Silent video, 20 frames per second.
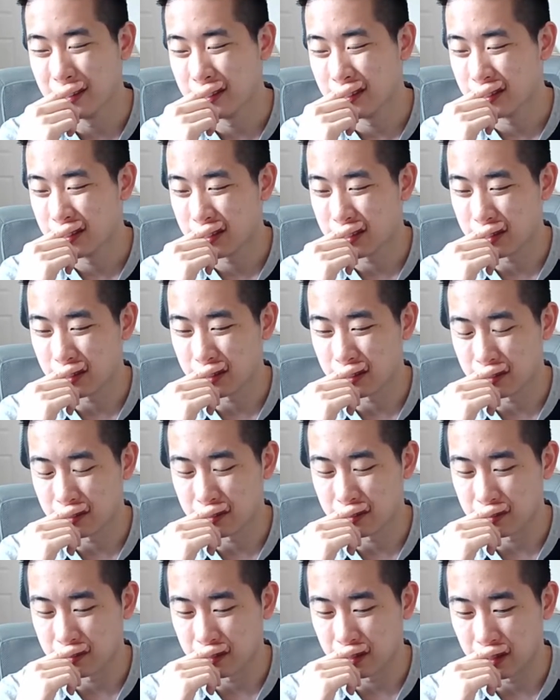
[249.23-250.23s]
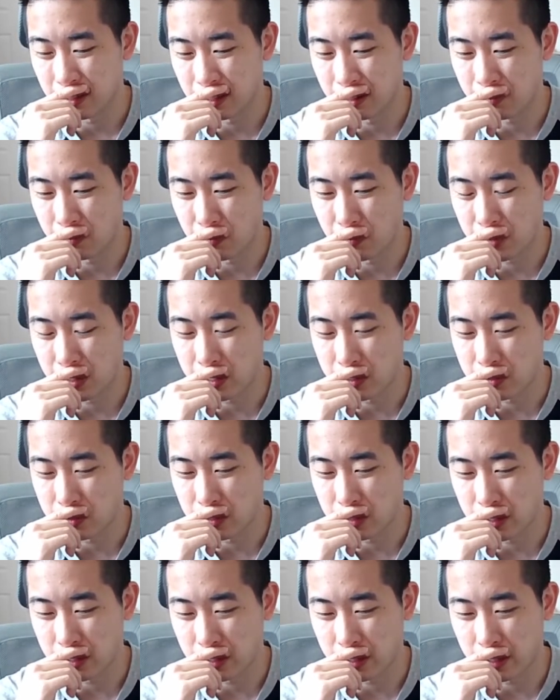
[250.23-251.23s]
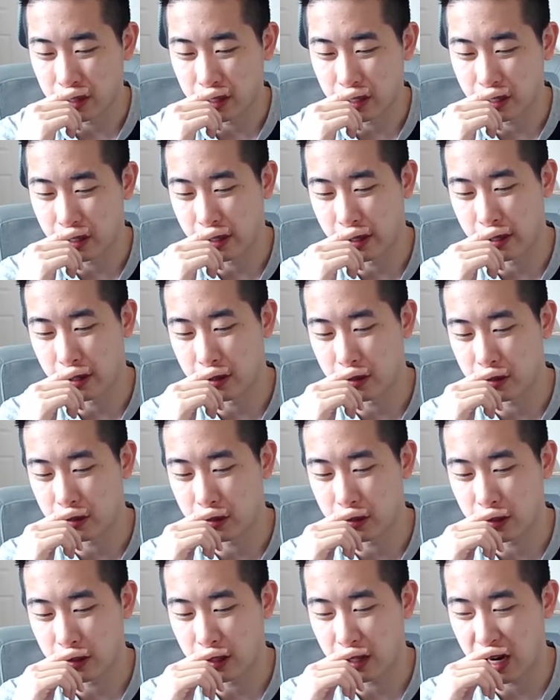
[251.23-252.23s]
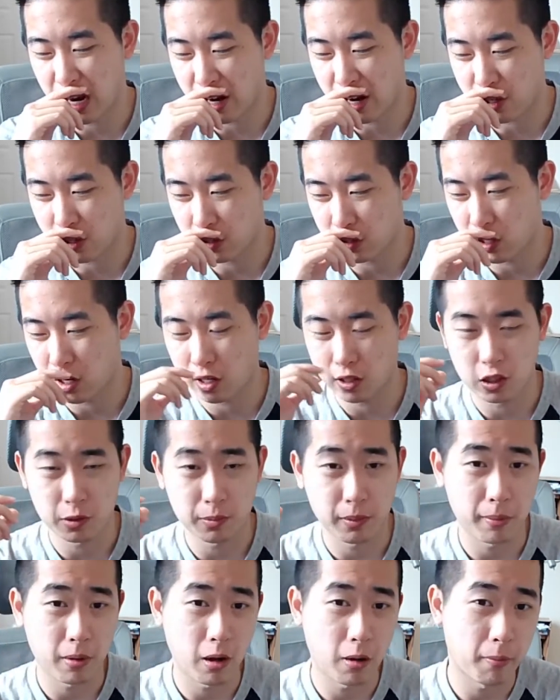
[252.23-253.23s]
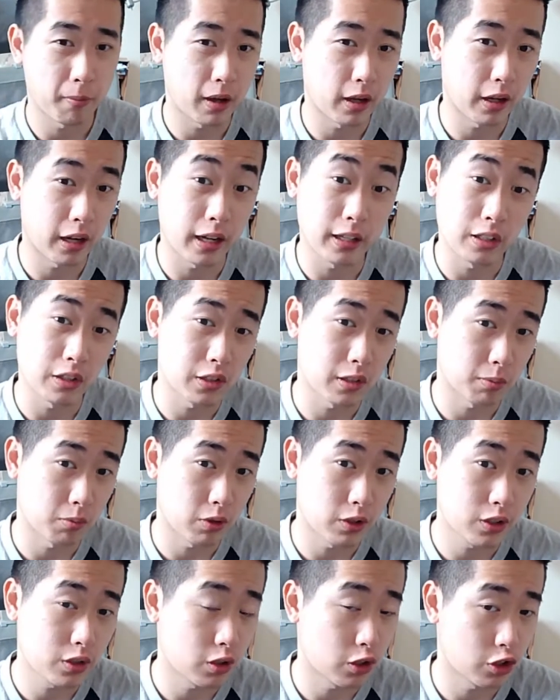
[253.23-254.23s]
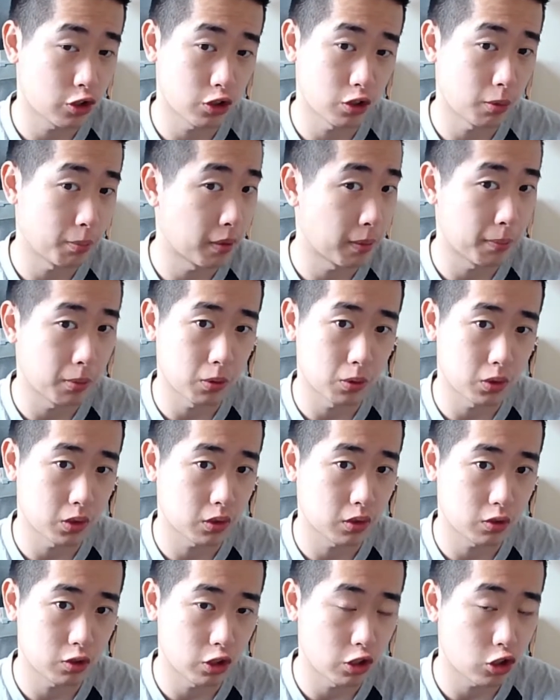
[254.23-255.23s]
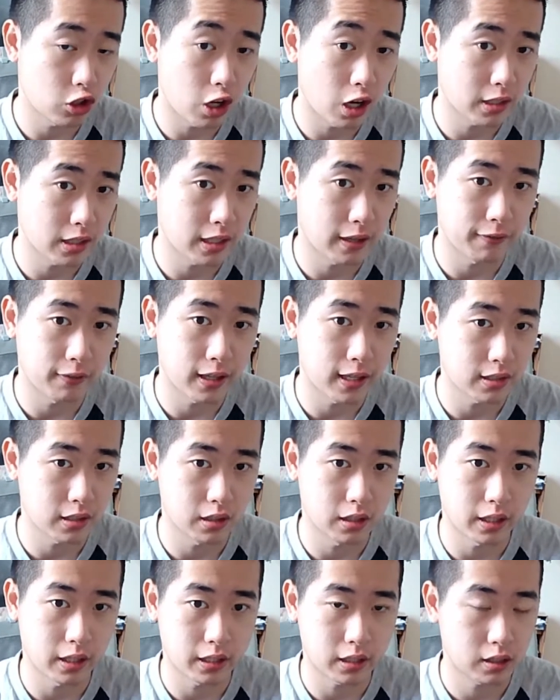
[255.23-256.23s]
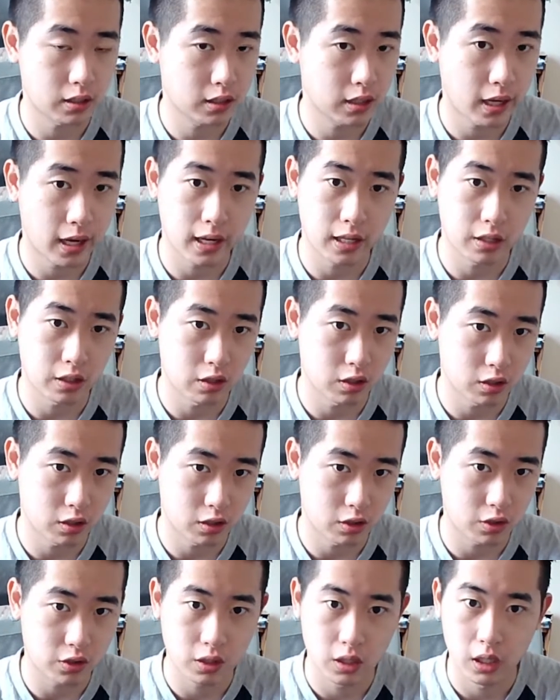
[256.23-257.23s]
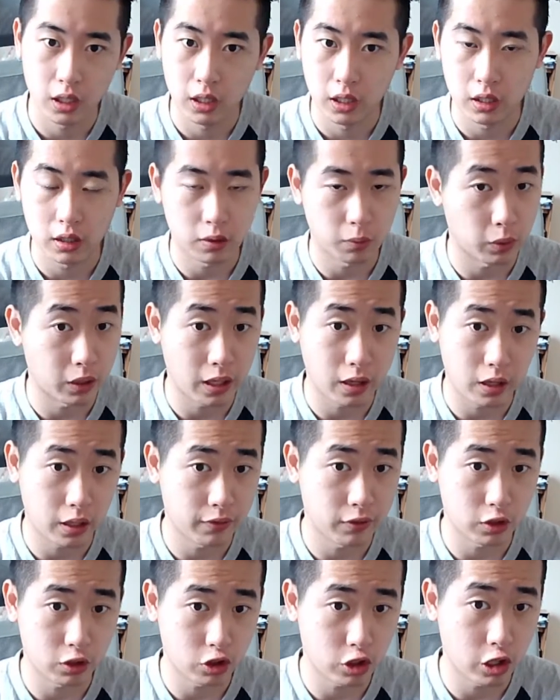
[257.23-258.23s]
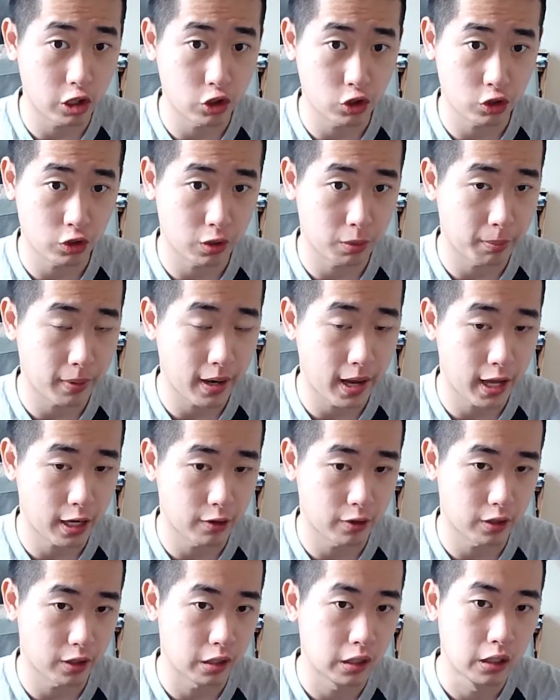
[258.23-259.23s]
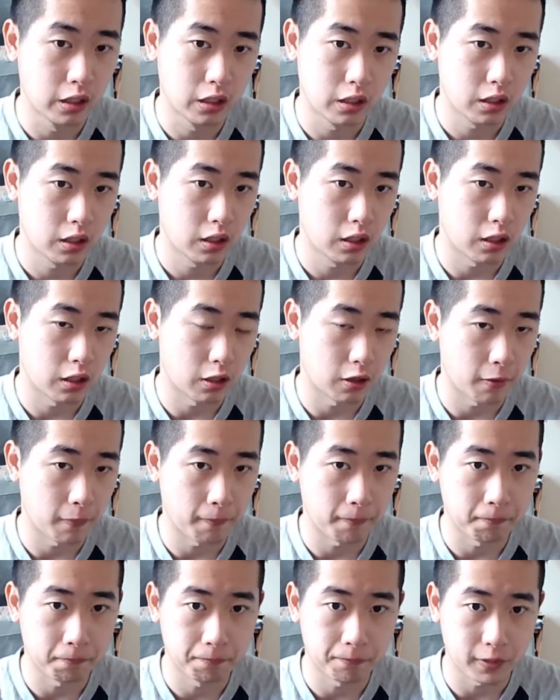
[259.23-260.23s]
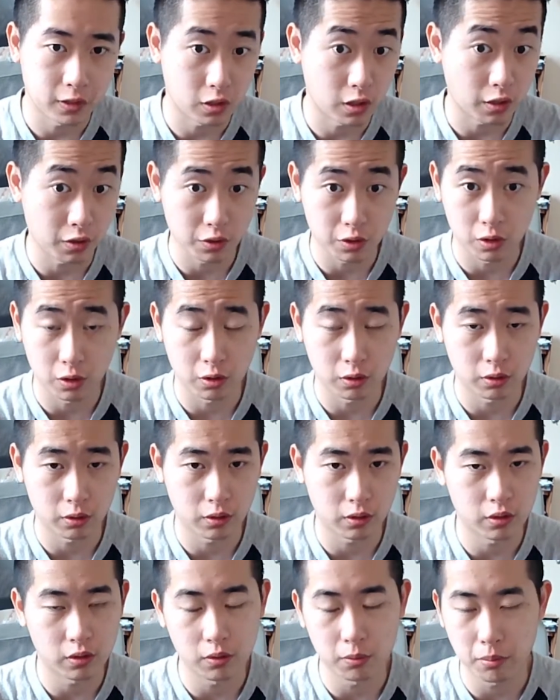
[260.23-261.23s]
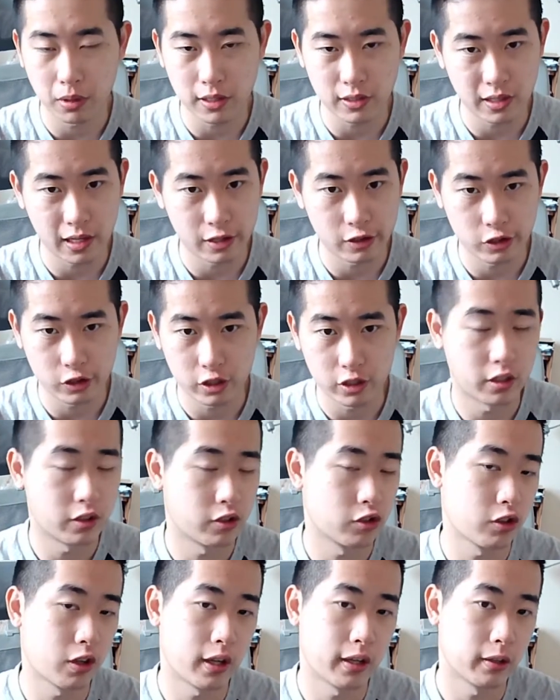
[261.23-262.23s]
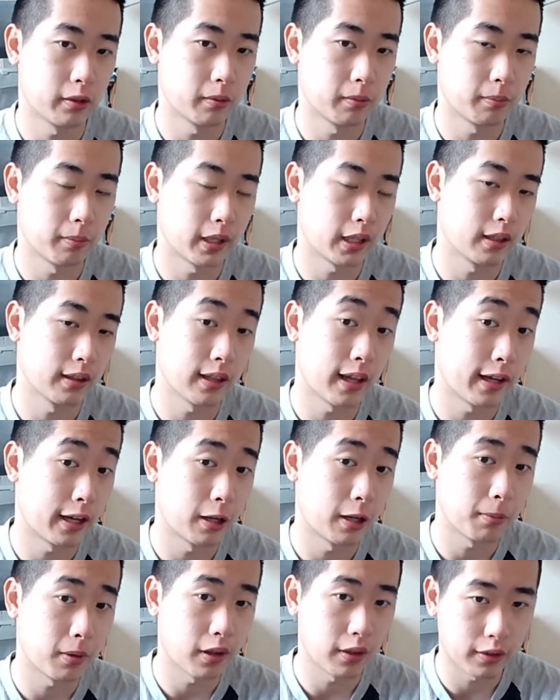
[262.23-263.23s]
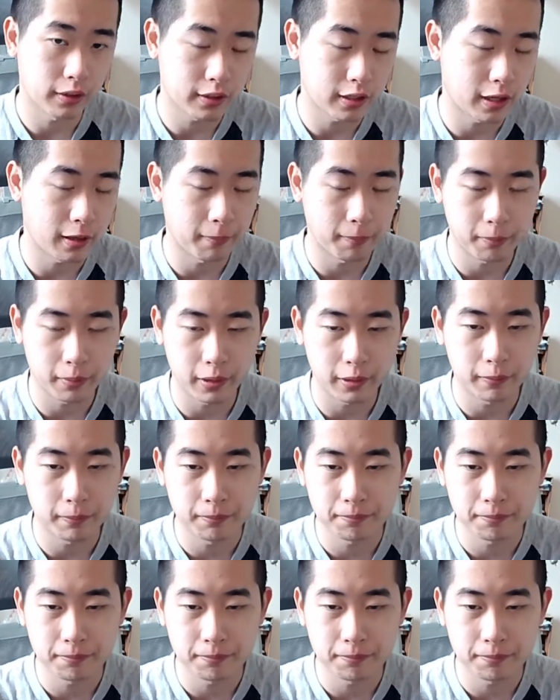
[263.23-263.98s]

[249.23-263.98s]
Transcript: So I remember I actually talked to my mom about it. I did some research. People's G-Shocks have lasted like 10 years without even changing the battery, as long as you don't press that G and try to make it light up all the time. But